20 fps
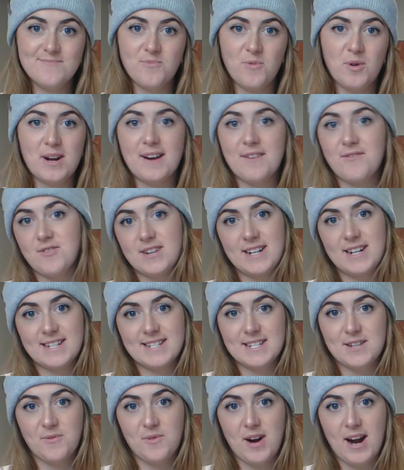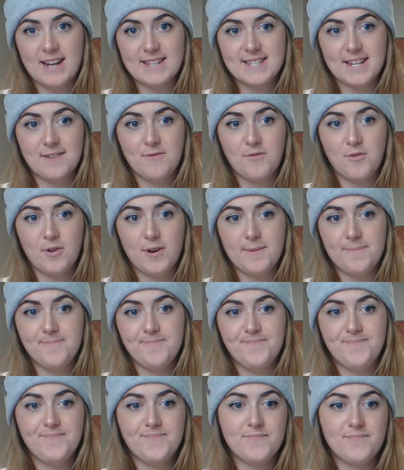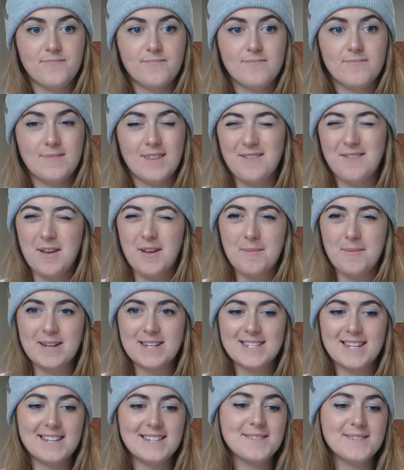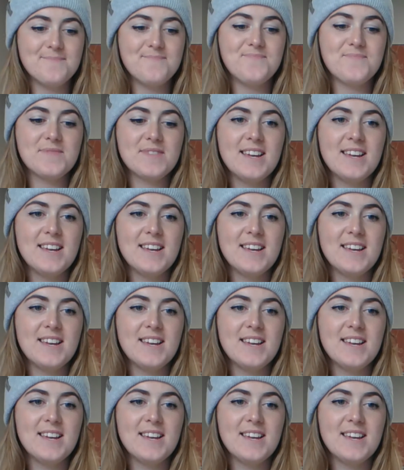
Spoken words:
whatever it is that we're asking for, if that makes sense.